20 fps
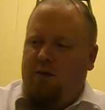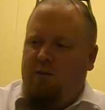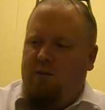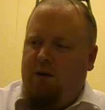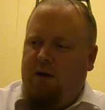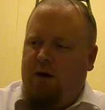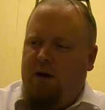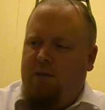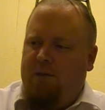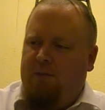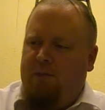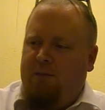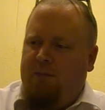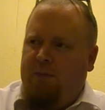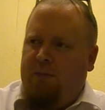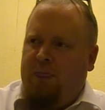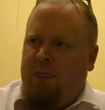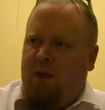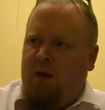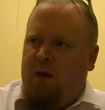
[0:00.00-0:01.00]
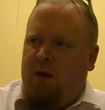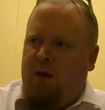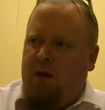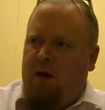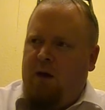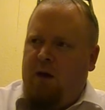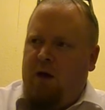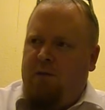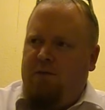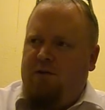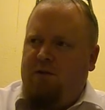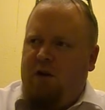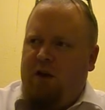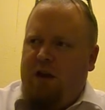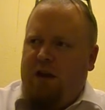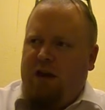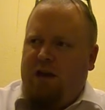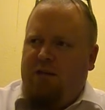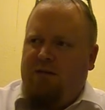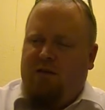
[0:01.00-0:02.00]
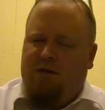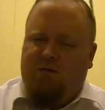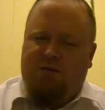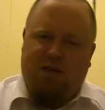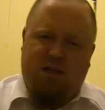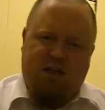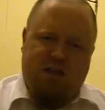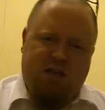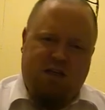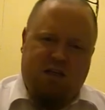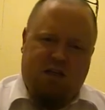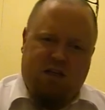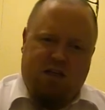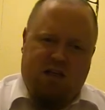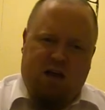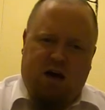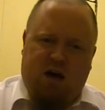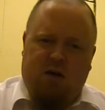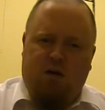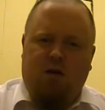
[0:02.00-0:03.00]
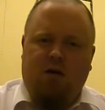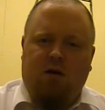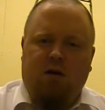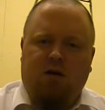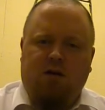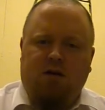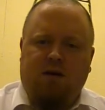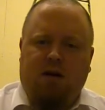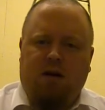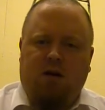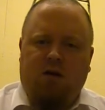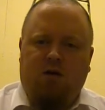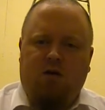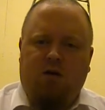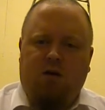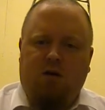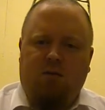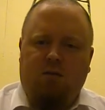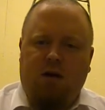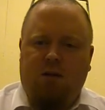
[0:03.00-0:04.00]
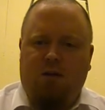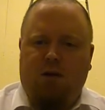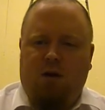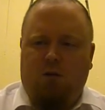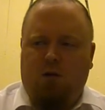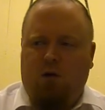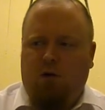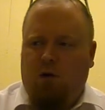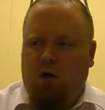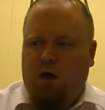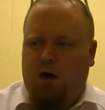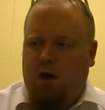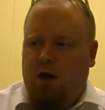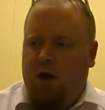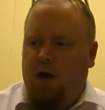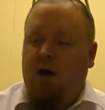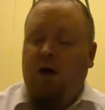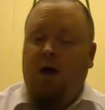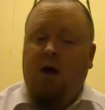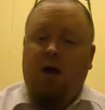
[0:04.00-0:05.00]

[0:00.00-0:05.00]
But I'm starting to get into the vintages now, so maybe I will like it.